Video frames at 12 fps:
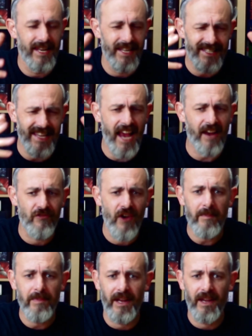an exact
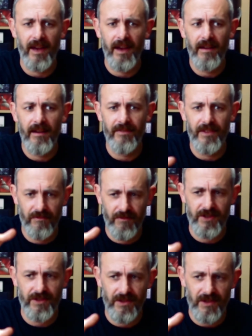replica of the
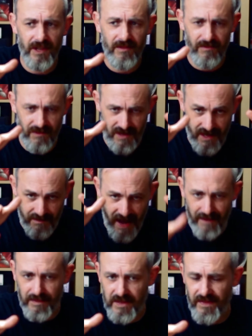original
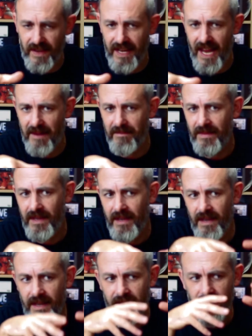Atmosphere game,
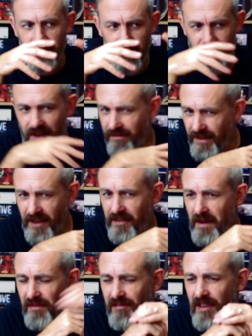which I think
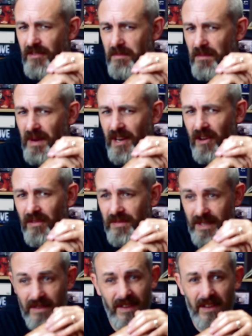I've got 3 of them in my
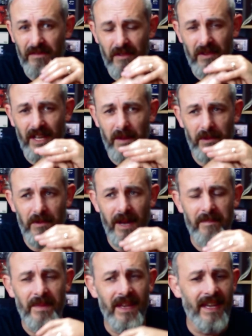loft, and I think I've thrown a couple
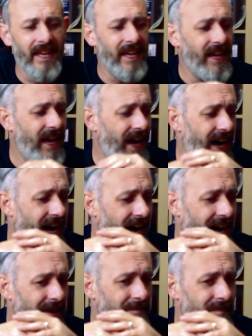away.
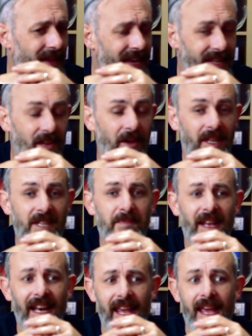Look, let's
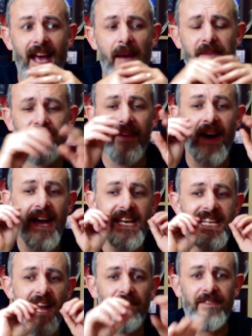be clear. Atmosphere, I
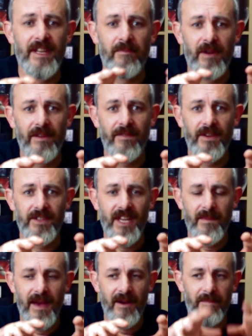loved it when it first
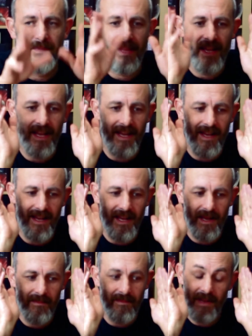came out.
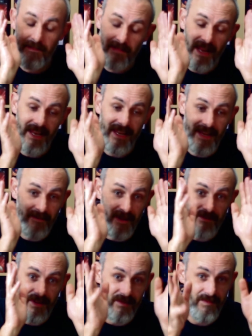I played
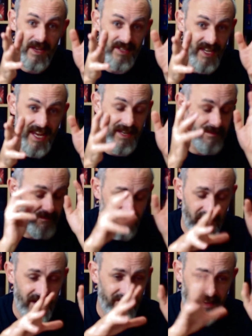it as a kid,
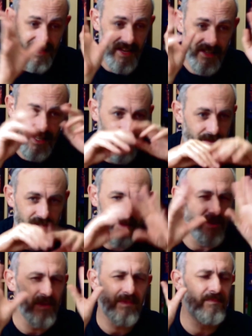brilliant, fantastic. It
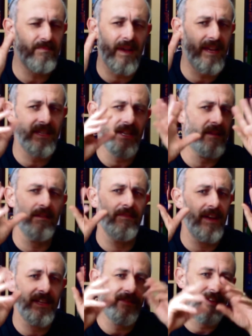was this amazing,
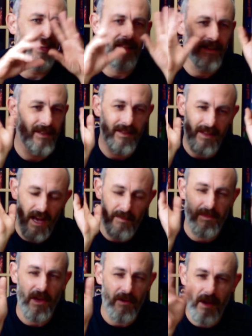innovative thing.
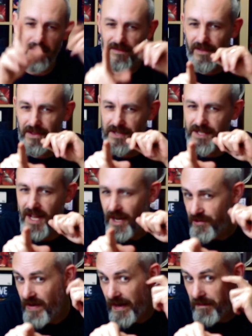Though I preferred the
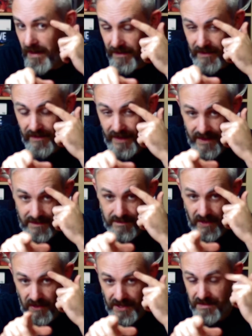Star Trek one, if I think is,
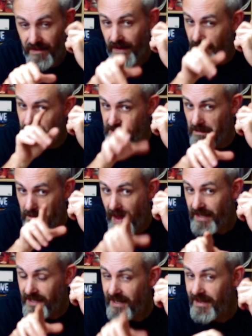be honest with you, that was the
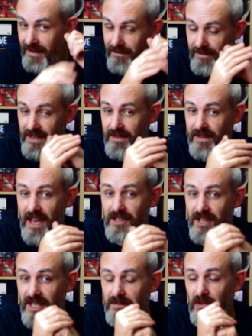better
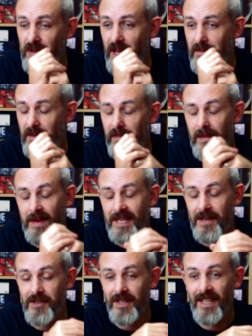VHS board game
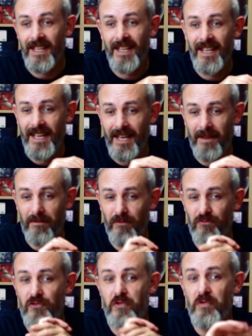implementation. And I've
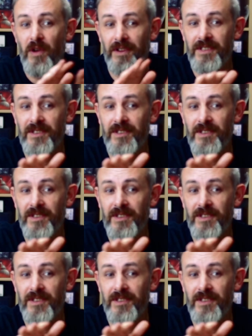rued not